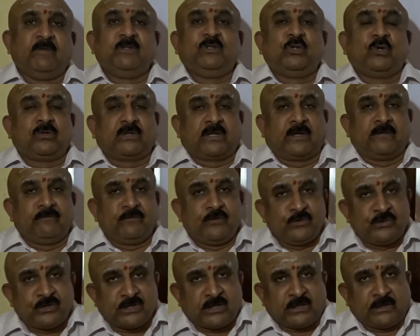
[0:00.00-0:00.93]
Without
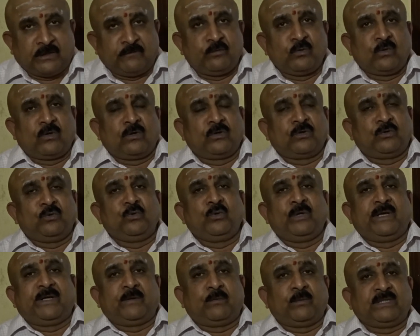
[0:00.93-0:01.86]
confusion, if you want to
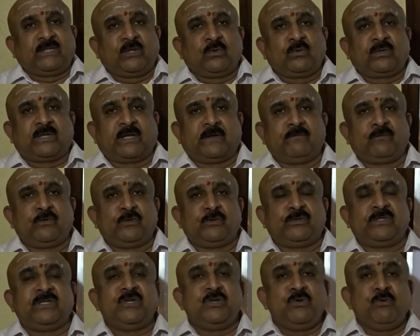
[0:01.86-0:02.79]
do it without
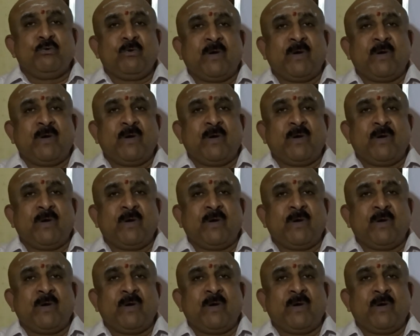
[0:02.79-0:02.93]
confusion,